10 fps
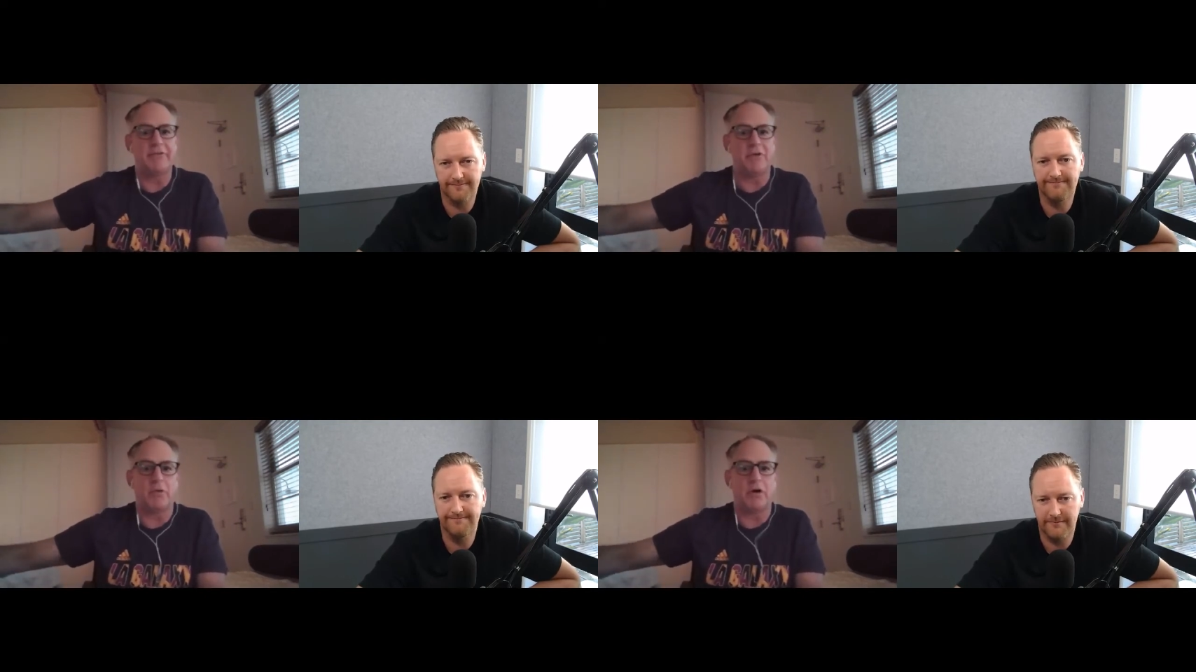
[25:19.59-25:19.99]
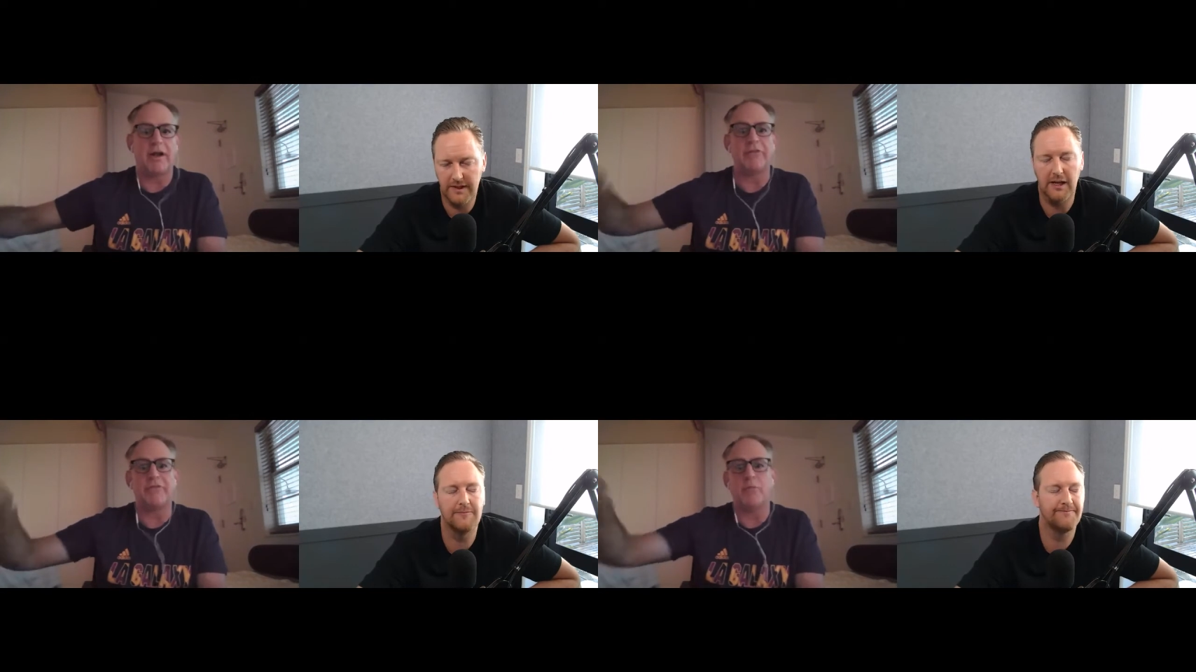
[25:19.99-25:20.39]
Speaker 1: after the
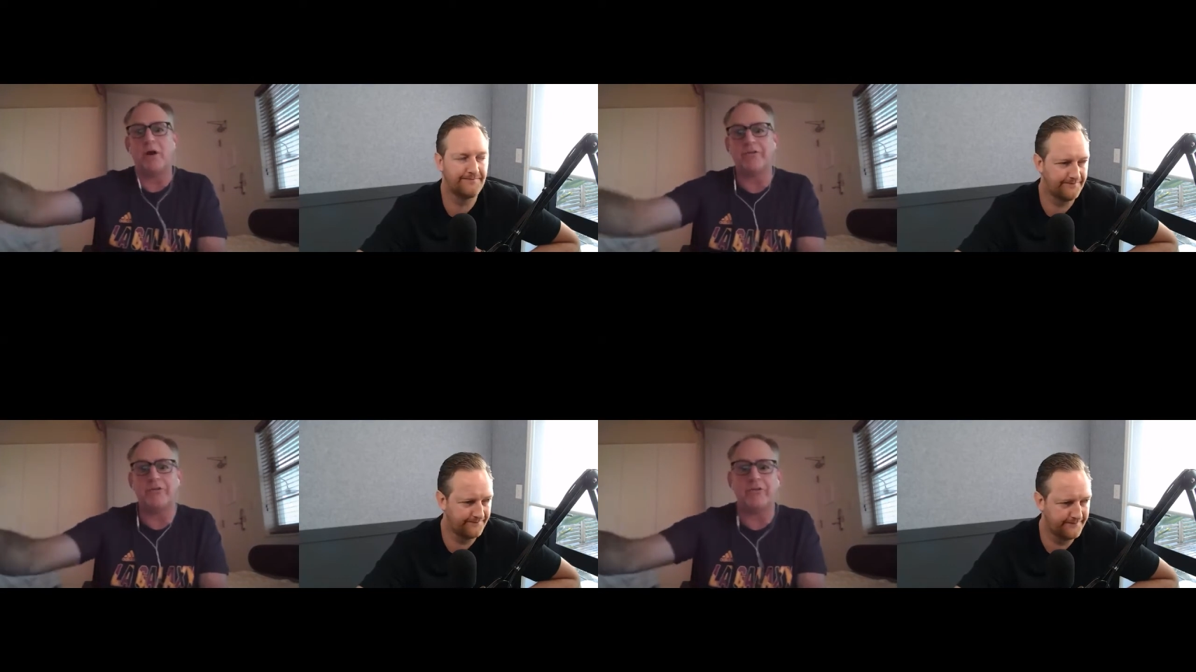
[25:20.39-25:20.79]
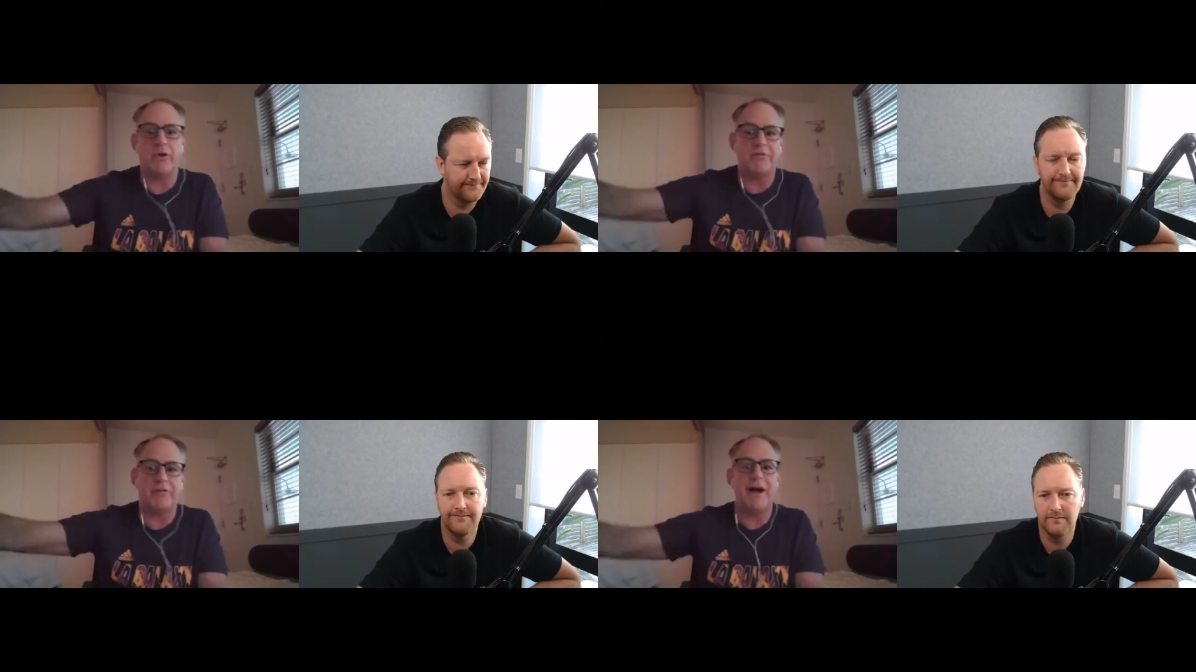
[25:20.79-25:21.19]
workouts? Yeah. And why don't you
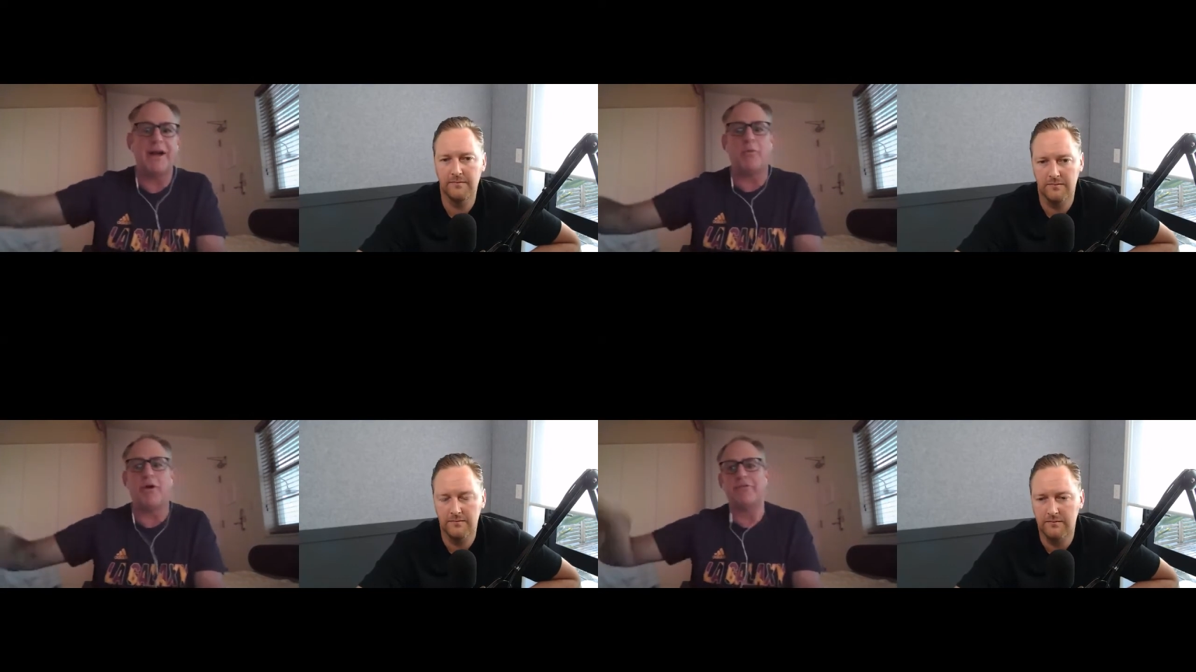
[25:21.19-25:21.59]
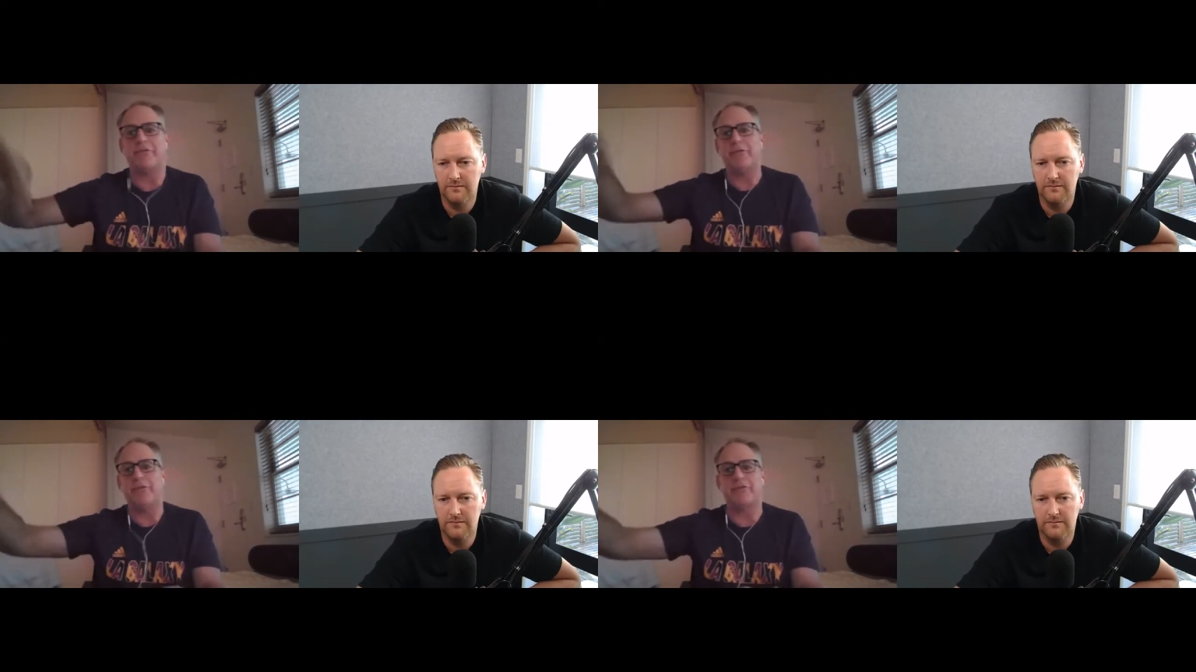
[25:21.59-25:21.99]
do on Friday? Why
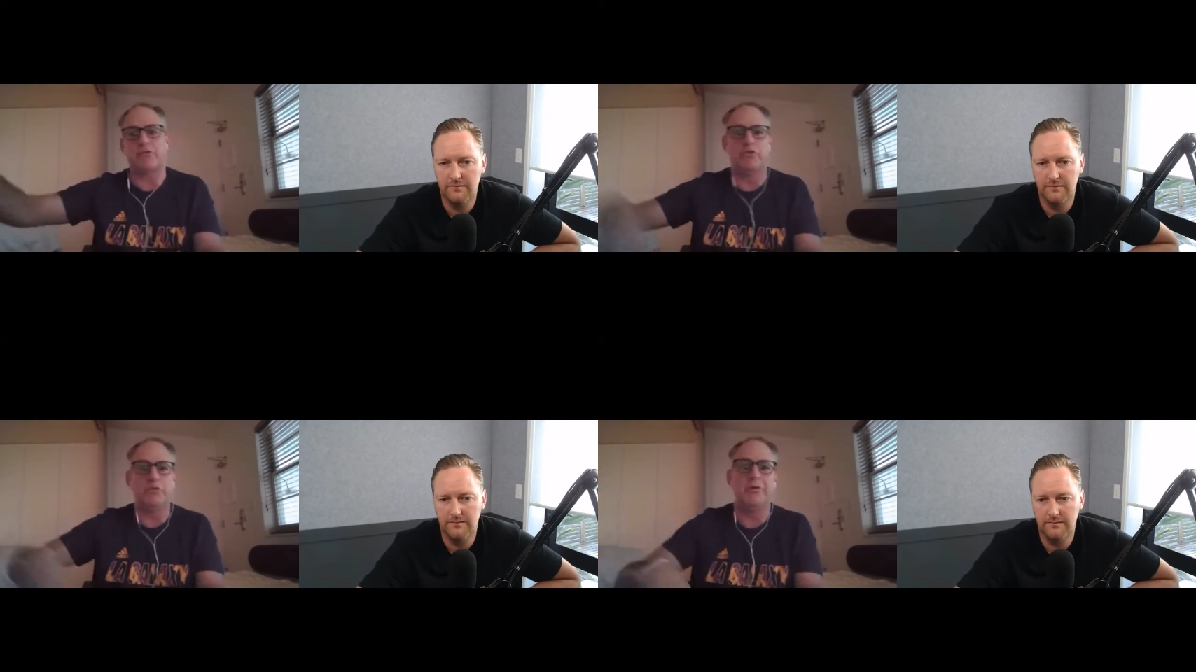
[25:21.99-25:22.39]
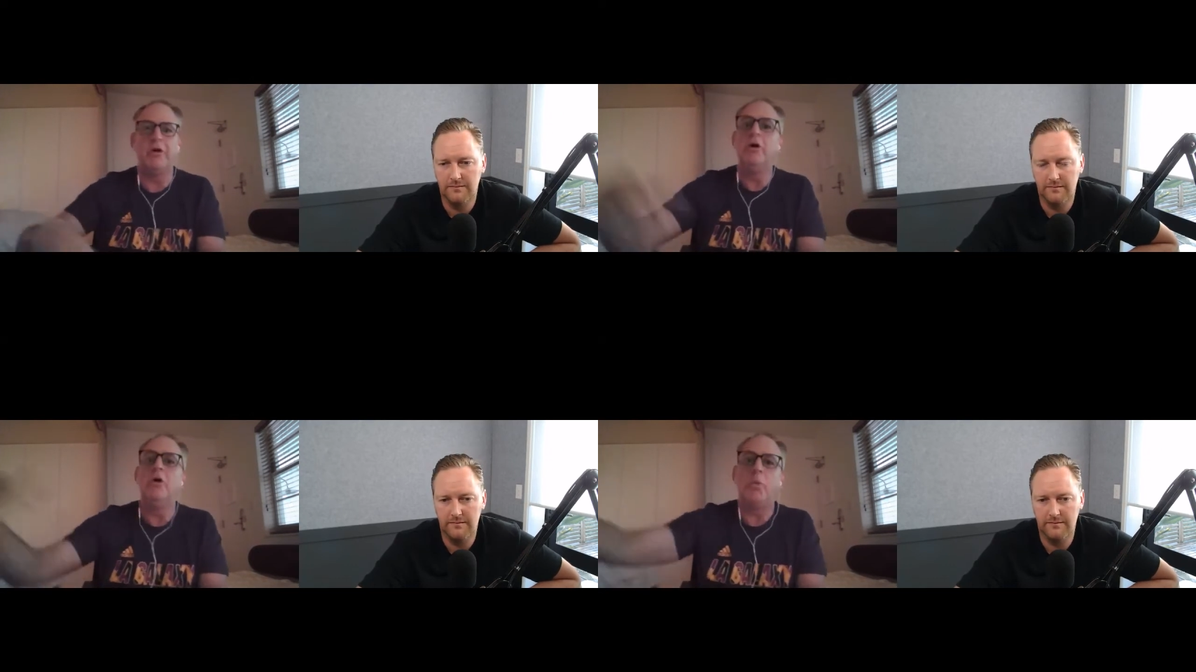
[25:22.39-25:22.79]
don't you do this group
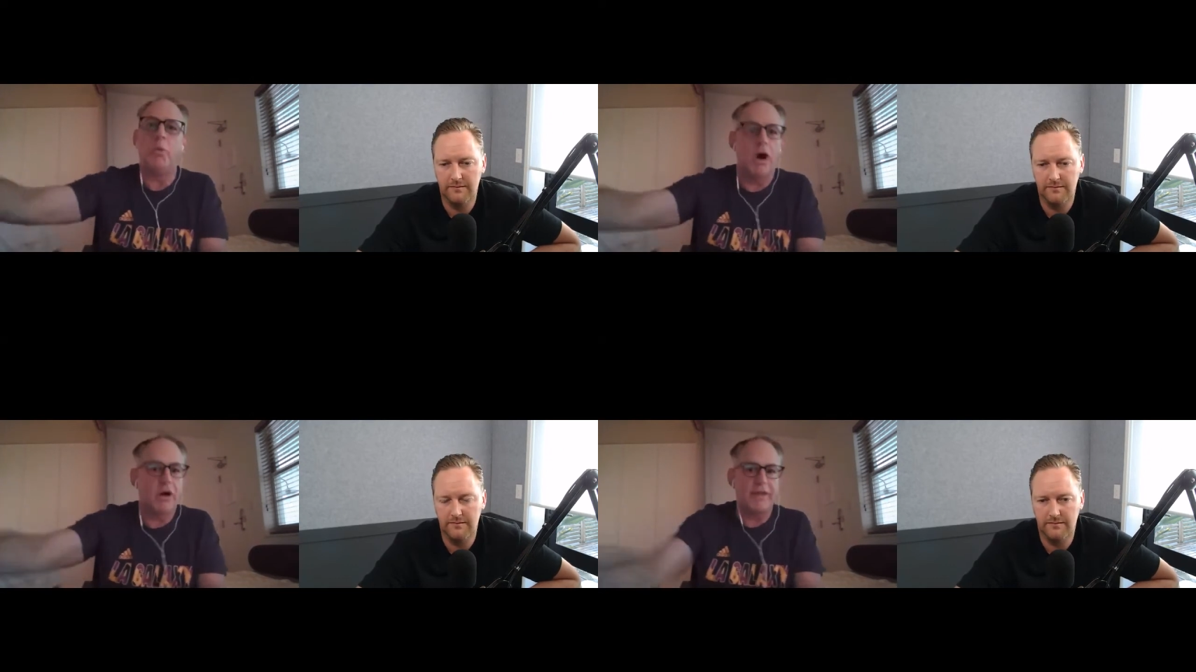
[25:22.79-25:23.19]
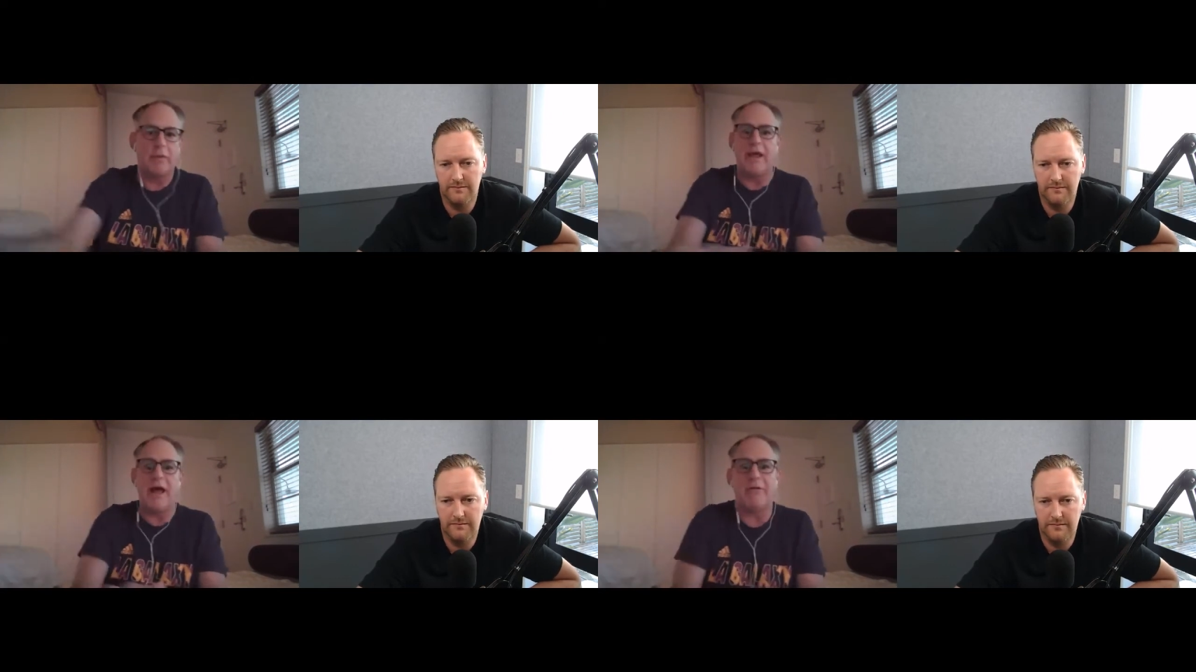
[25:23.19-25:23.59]
walk
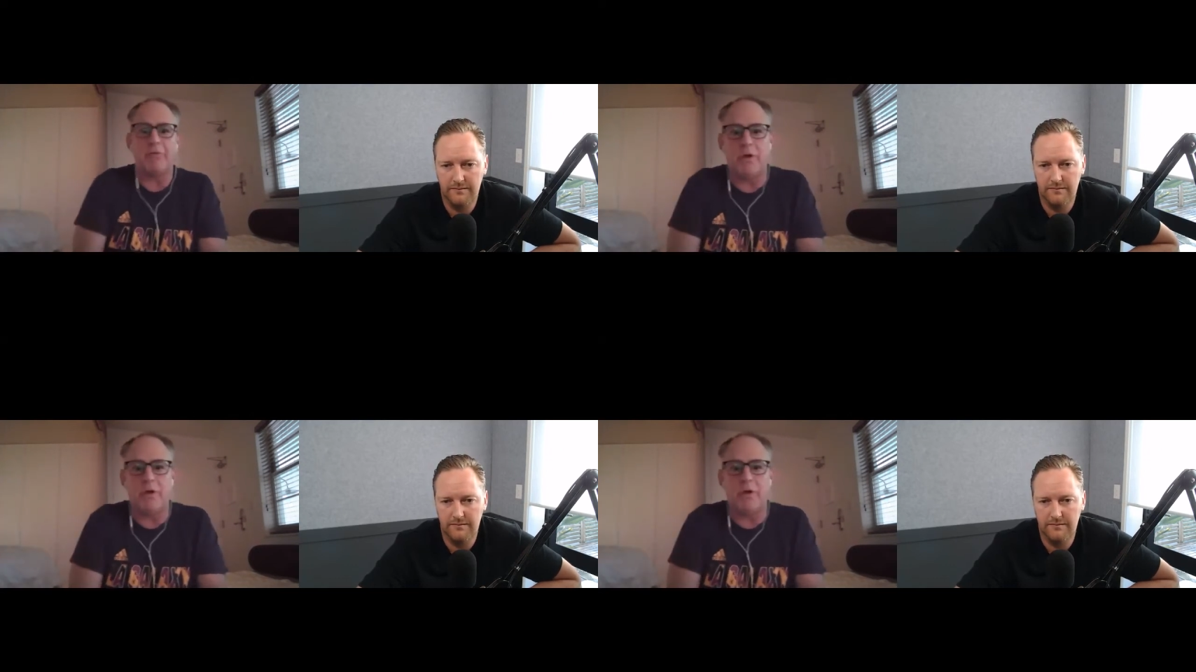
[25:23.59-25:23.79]
that we have?